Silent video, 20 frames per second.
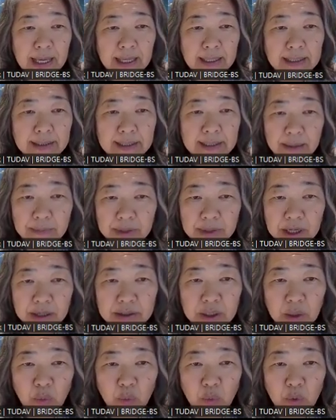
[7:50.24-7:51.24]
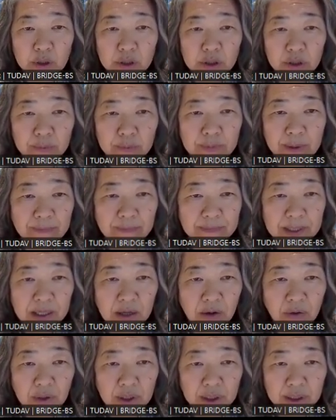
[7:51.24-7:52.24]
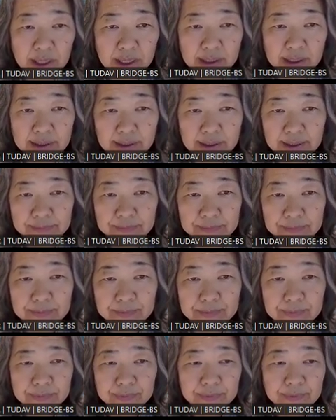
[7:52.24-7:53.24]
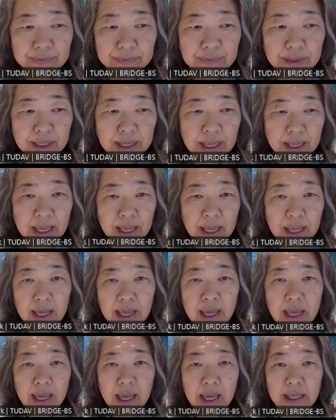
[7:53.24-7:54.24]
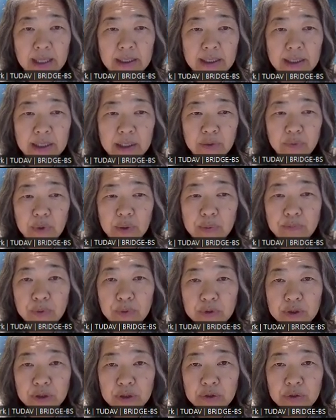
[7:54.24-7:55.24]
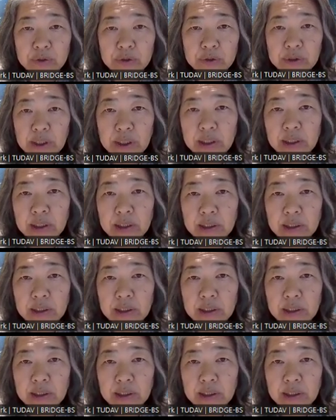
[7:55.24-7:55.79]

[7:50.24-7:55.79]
And seminars and workshops have been organized. And here we published